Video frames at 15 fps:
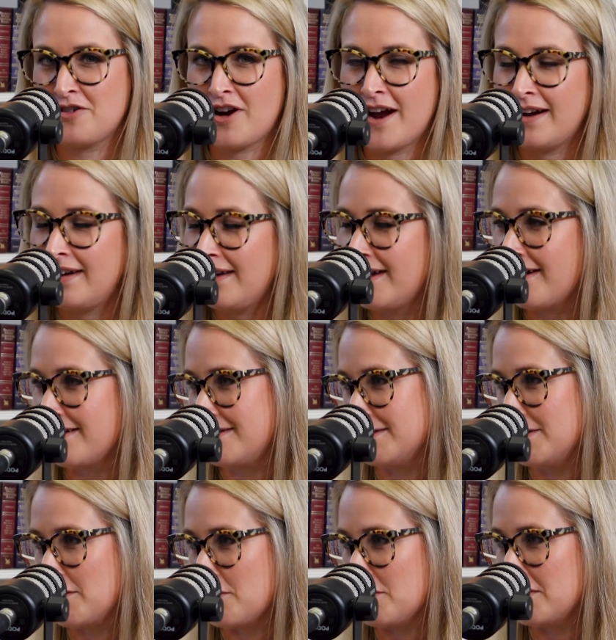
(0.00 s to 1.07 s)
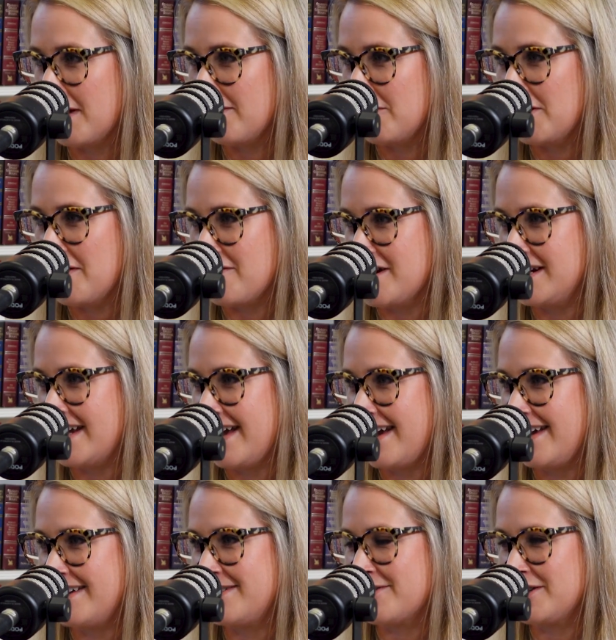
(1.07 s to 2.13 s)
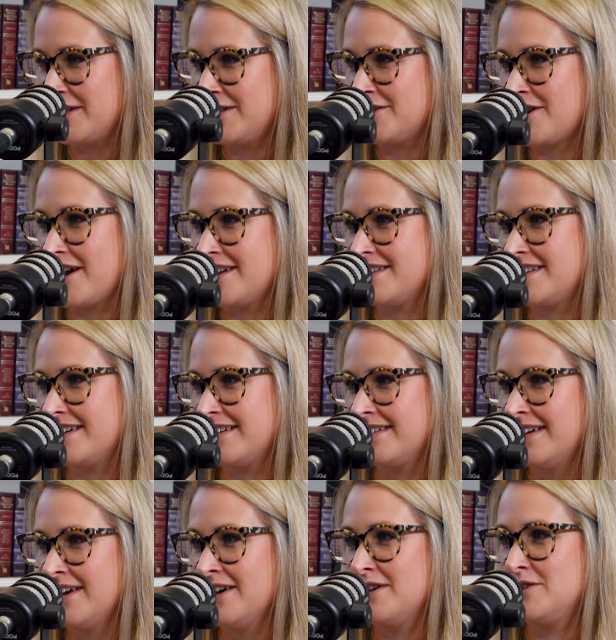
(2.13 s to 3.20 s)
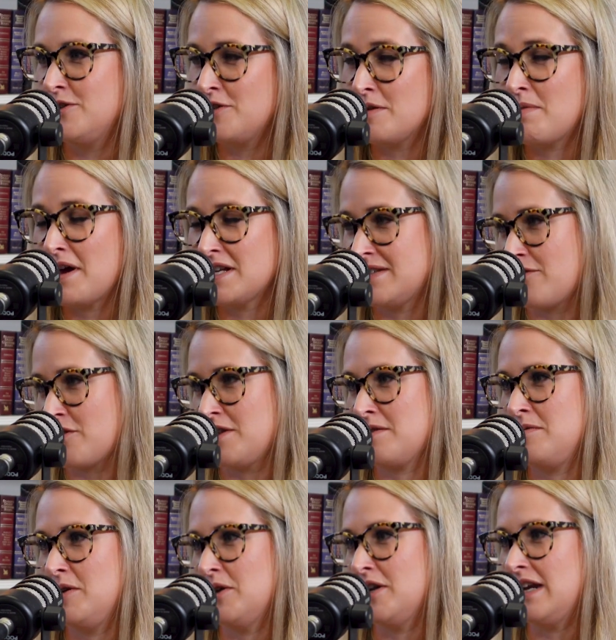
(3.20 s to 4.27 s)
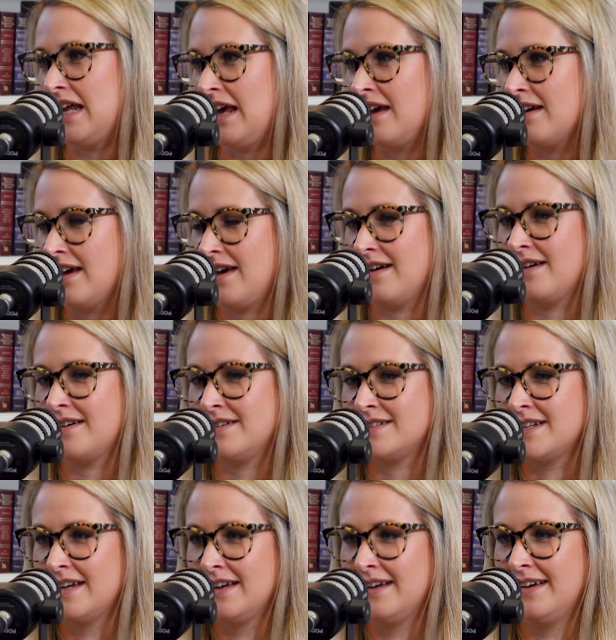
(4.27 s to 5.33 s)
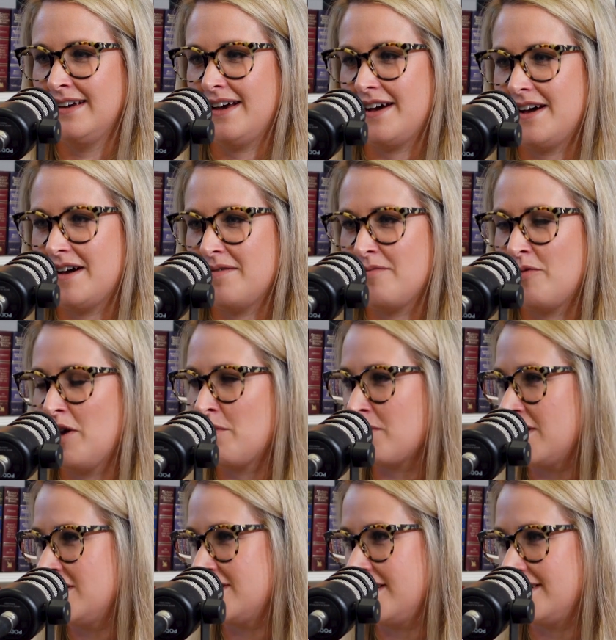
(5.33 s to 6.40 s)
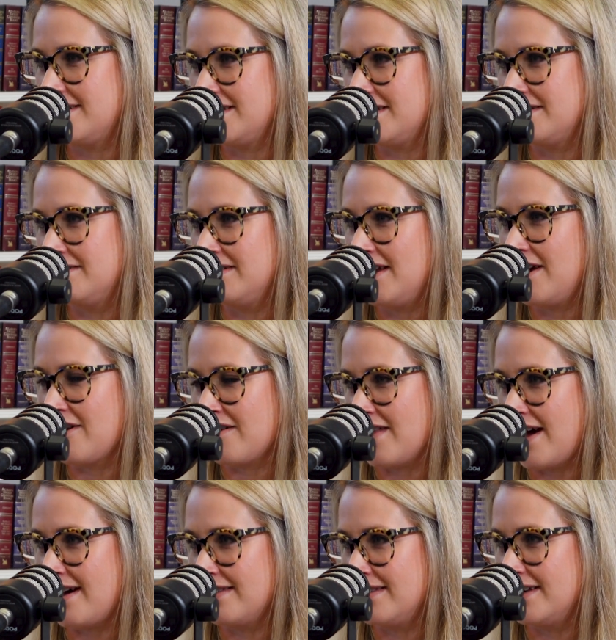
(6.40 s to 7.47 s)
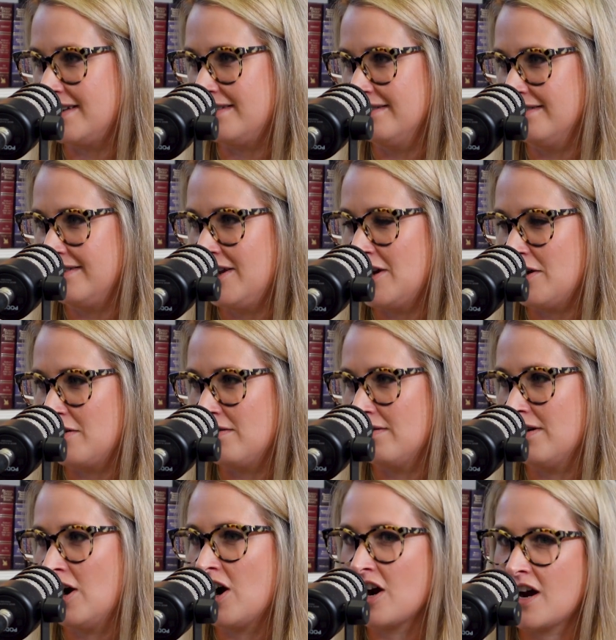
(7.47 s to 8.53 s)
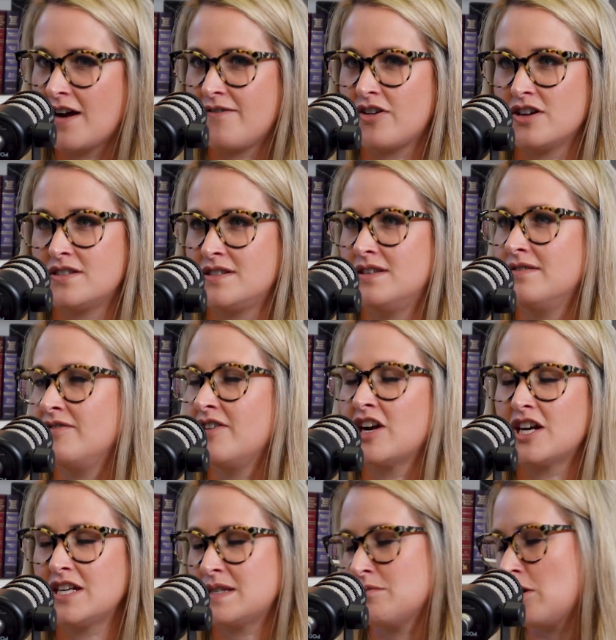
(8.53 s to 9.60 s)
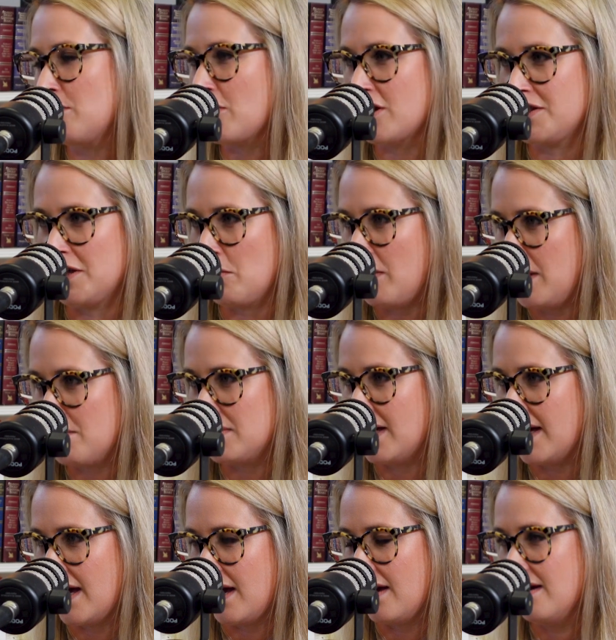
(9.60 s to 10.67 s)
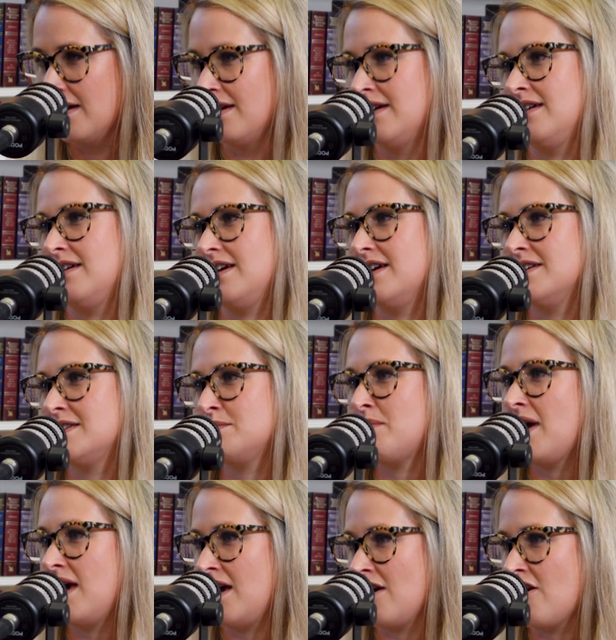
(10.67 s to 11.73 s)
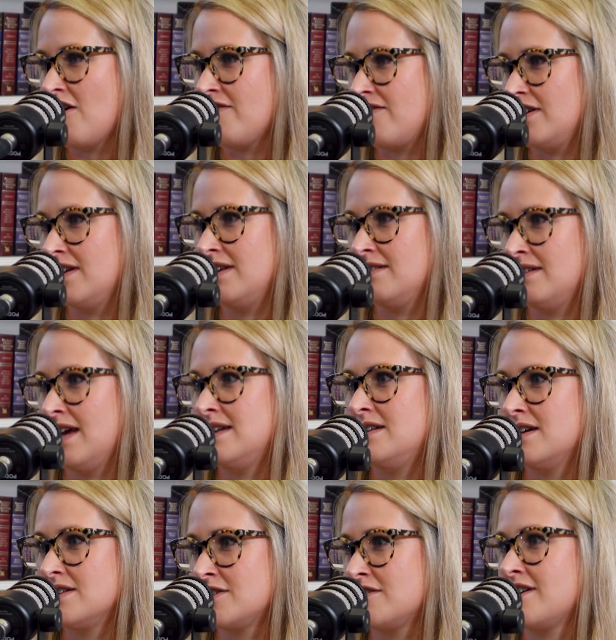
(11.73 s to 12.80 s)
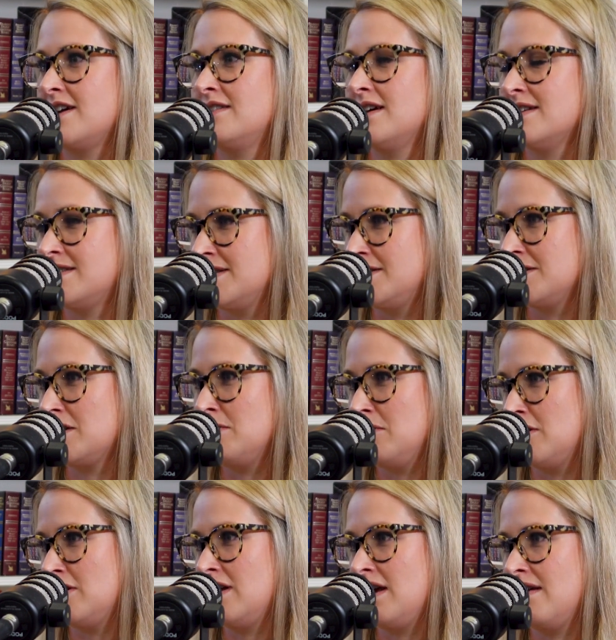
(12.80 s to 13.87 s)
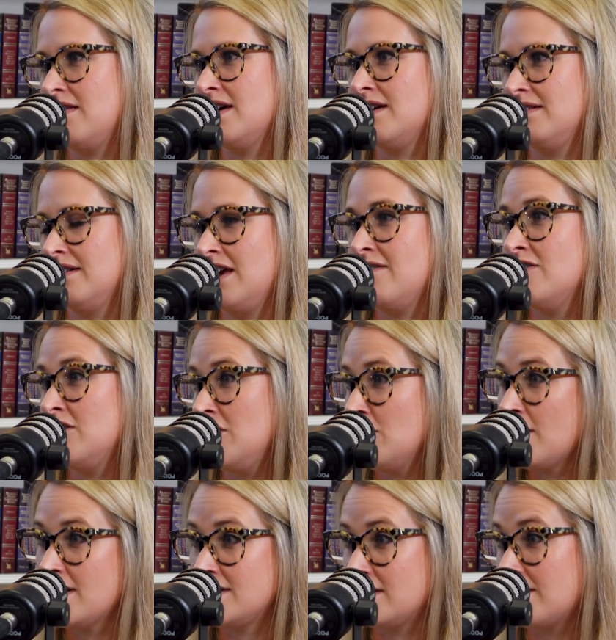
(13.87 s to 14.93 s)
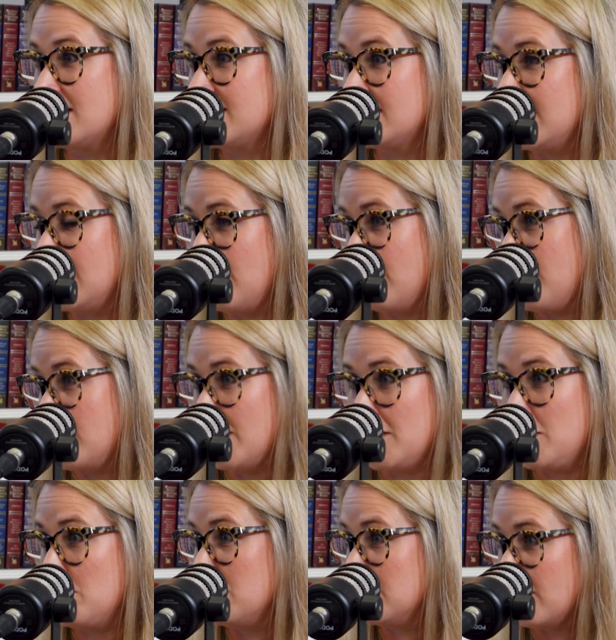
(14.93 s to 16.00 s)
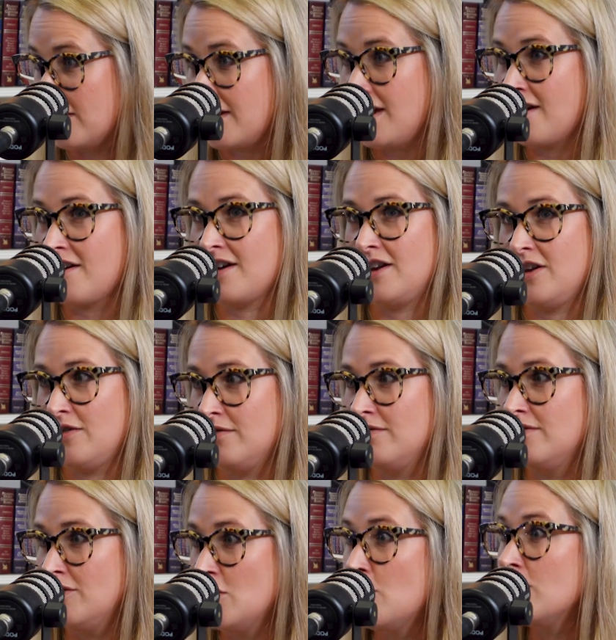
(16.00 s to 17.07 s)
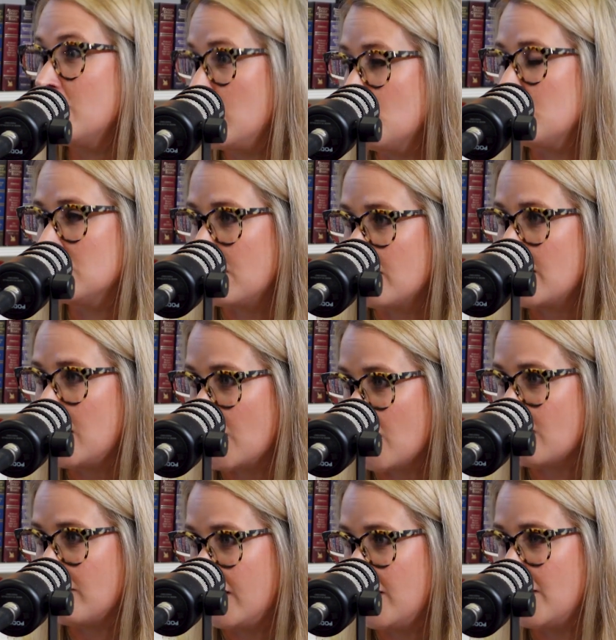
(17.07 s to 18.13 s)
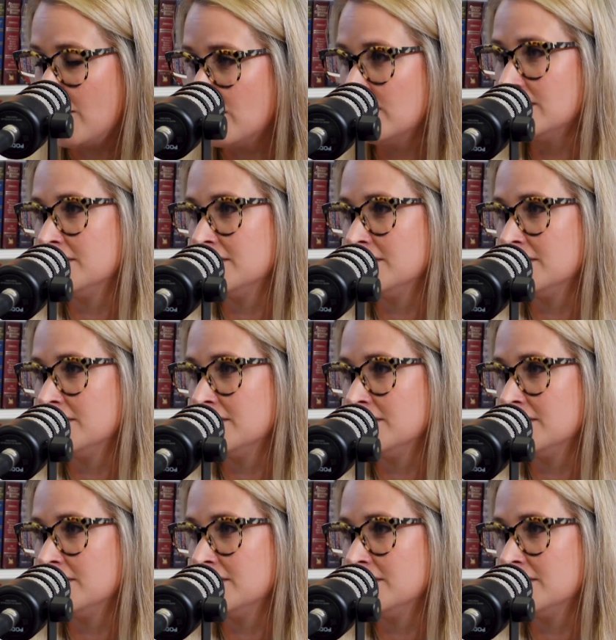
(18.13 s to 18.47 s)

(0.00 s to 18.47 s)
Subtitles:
grinding here at the local level every day and really trying to do the best for the community. And we appreciate to hear that our efforts, the very small part that we play, is paying off, and it does create that sense of community that even you as a resident, you feel like you belong here, and you know that you belong here. You know,